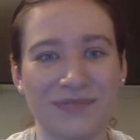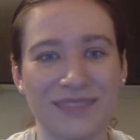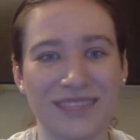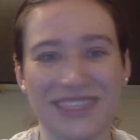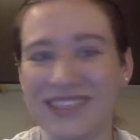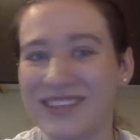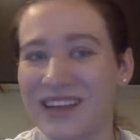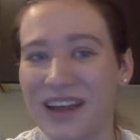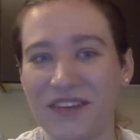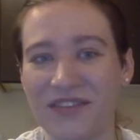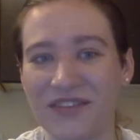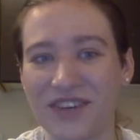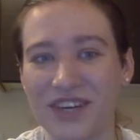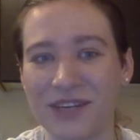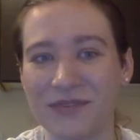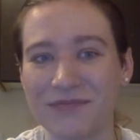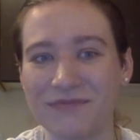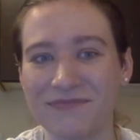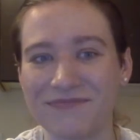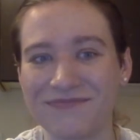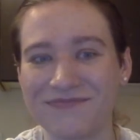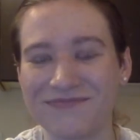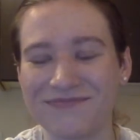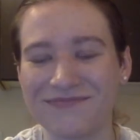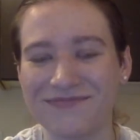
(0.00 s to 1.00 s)
It's not fun.
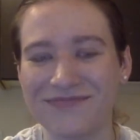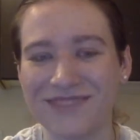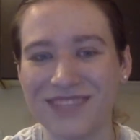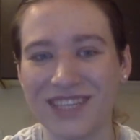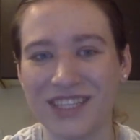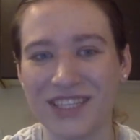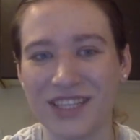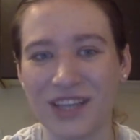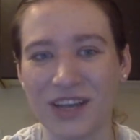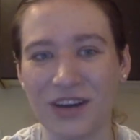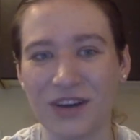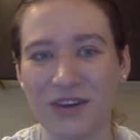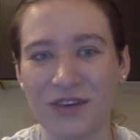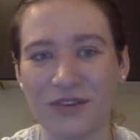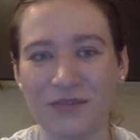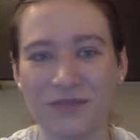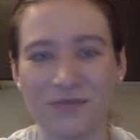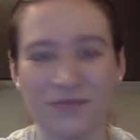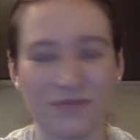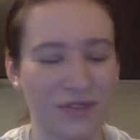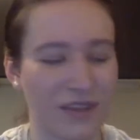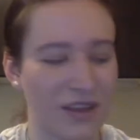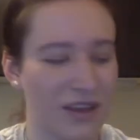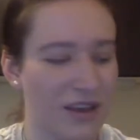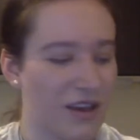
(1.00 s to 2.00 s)
So
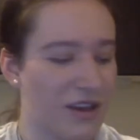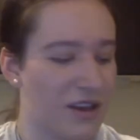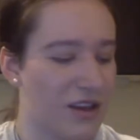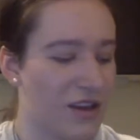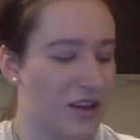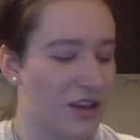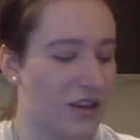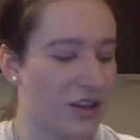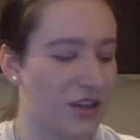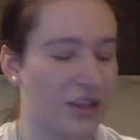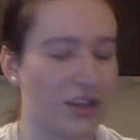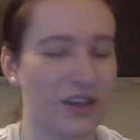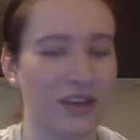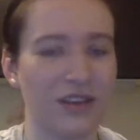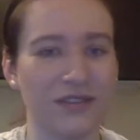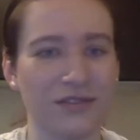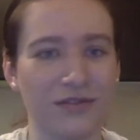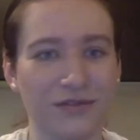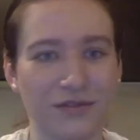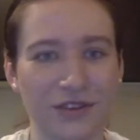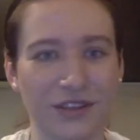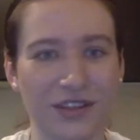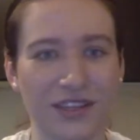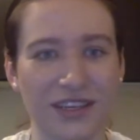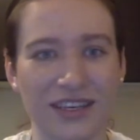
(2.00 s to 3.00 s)

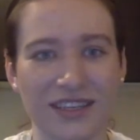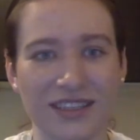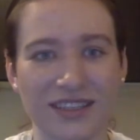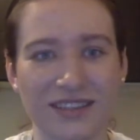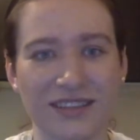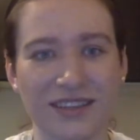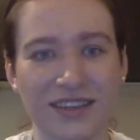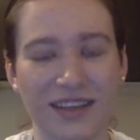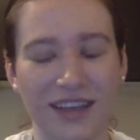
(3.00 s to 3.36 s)
do this,